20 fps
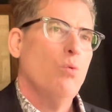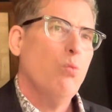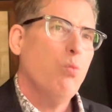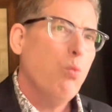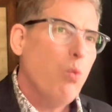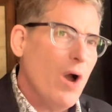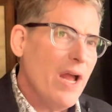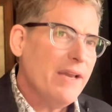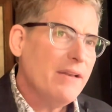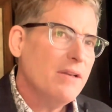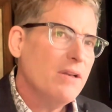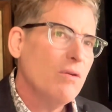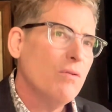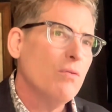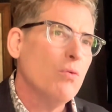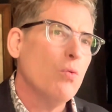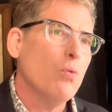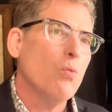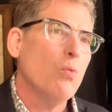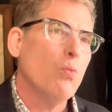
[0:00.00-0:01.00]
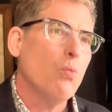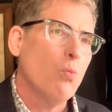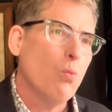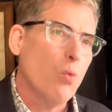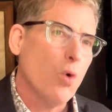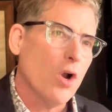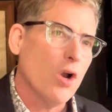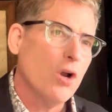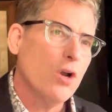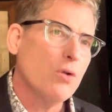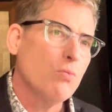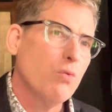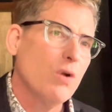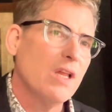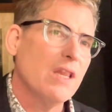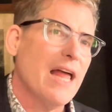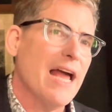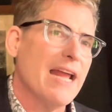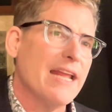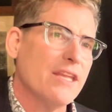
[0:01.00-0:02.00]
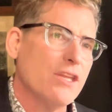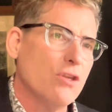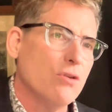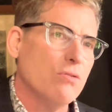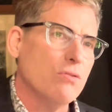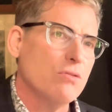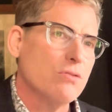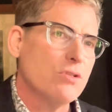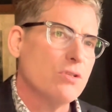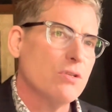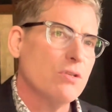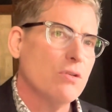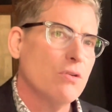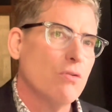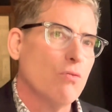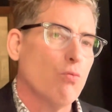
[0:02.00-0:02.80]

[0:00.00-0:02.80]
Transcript: What word will I use?